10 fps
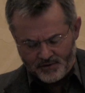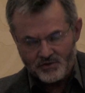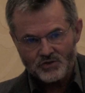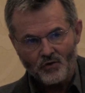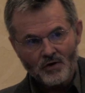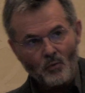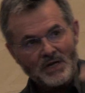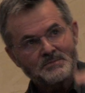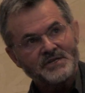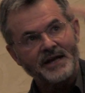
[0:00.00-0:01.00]
So what
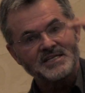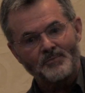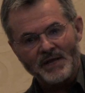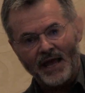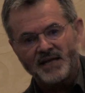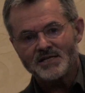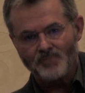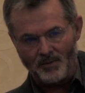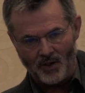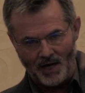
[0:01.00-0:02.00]
I'm saying is it began to
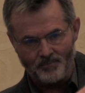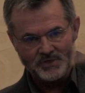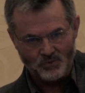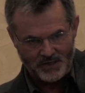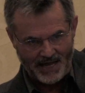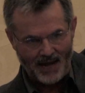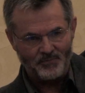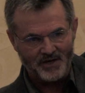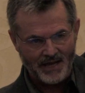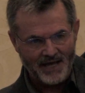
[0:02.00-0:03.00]
bubble up is what
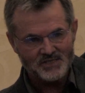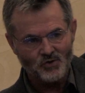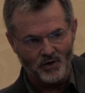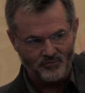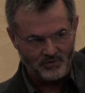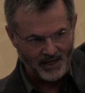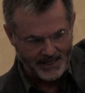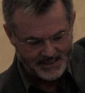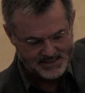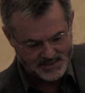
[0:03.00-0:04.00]
happened. It had sort of
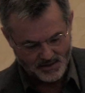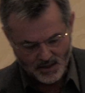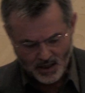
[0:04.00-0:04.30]
legs.